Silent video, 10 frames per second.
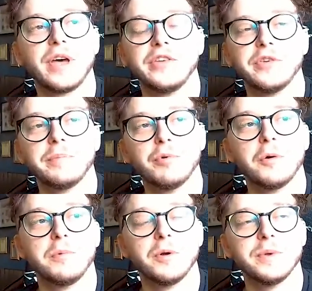that is a
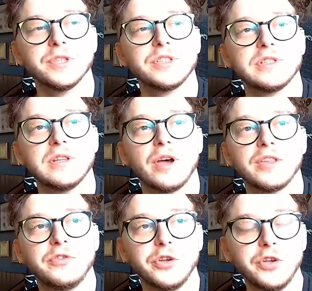problem. Is
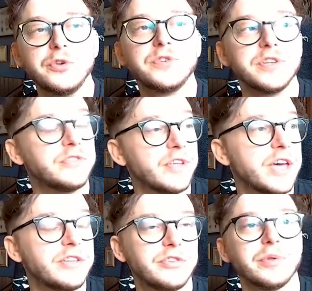like to use this
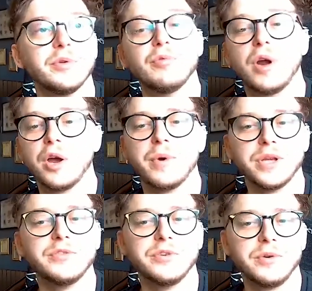data in the right way,
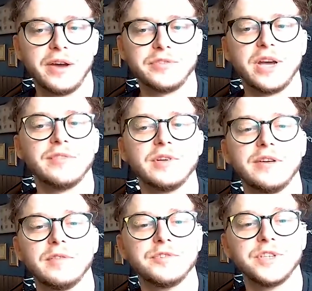you do have to have a
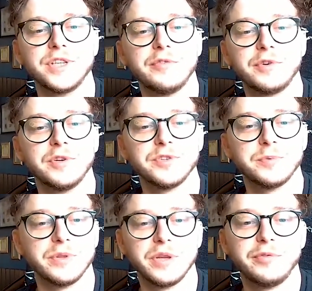level of significance with it.